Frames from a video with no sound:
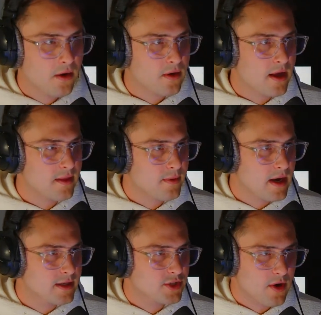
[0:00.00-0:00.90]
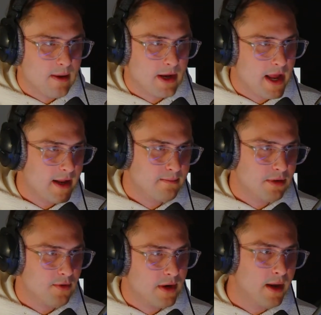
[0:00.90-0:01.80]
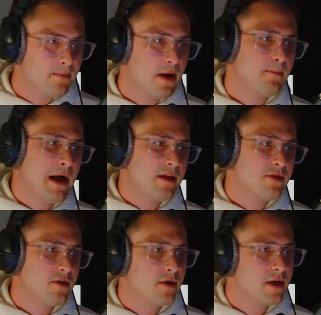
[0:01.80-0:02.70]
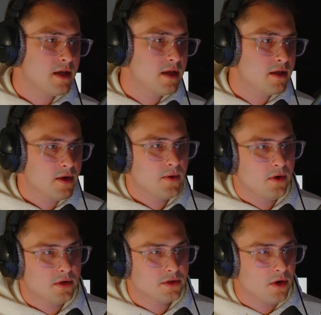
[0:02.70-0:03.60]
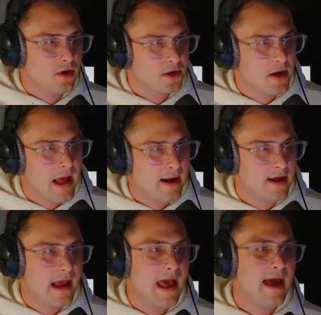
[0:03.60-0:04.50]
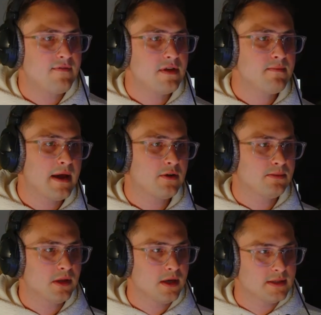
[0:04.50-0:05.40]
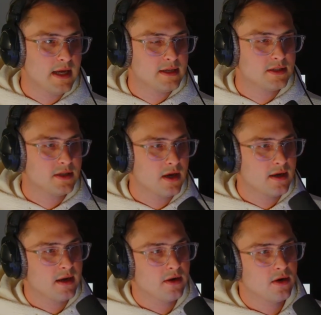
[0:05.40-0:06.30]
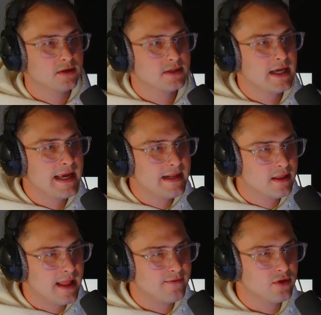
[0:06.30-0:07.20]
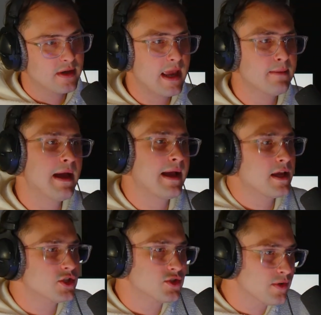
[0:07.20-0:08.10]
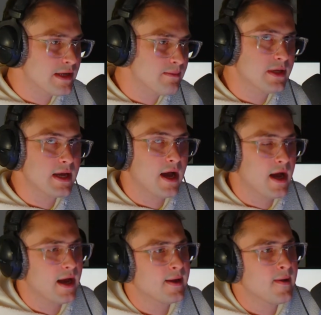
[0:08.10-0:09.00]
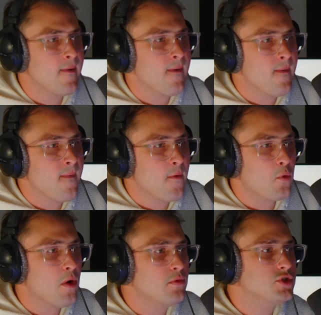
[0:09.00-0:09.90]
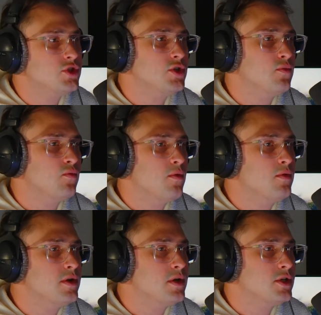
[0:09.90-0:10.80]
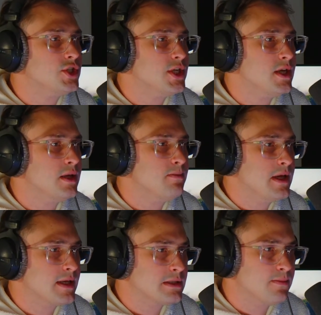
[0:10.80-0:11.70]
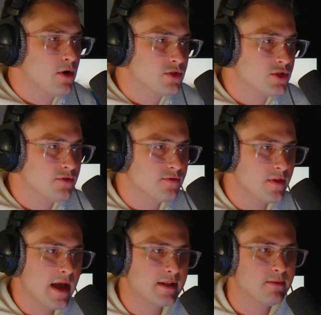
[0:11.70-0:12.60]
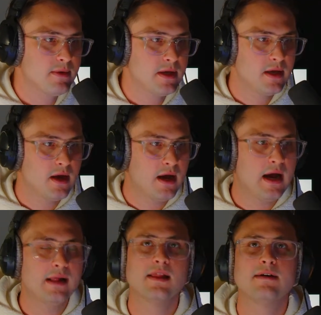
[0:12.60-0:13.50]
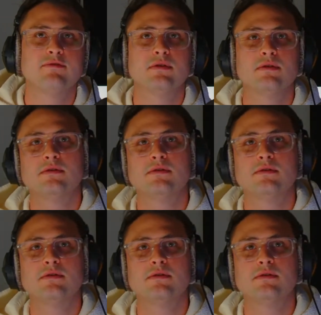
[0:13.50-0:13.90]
Okay, and then we got Instagram again, blowing up. My 30-year-old daughter had a heavy metal blood test done, and her tin level came back extremely high. What would she be exposed to for that to be a high level?